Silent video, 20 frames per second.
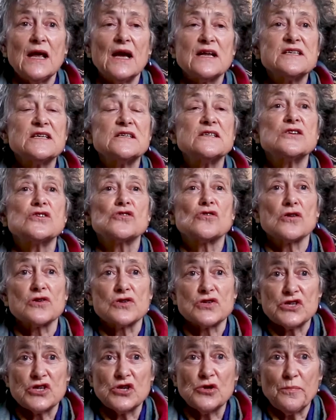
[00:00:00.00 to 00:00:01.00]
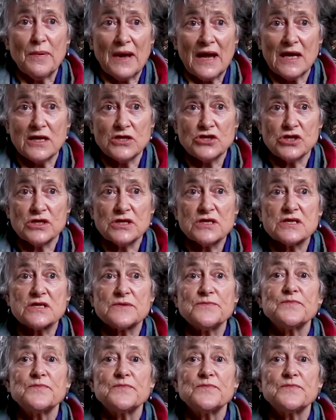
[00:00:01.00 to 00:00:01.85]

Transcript: I did it across 2 pages.